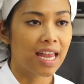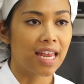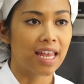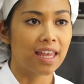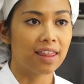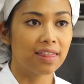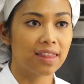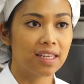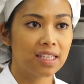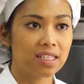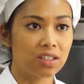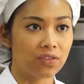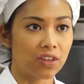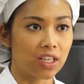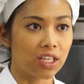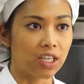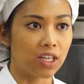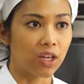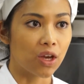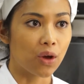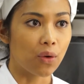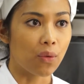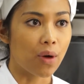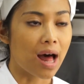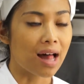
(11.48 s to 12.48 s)
In this
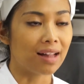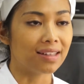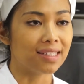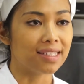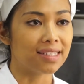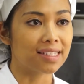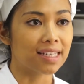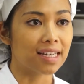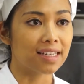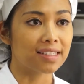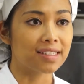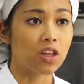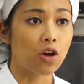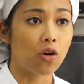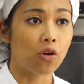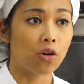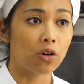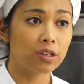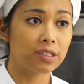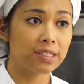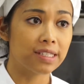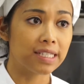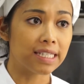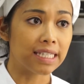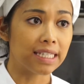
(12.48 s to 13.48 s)
video, I'll discuss the
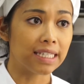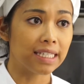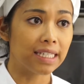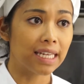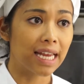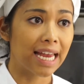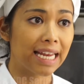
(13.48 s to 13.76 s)
RC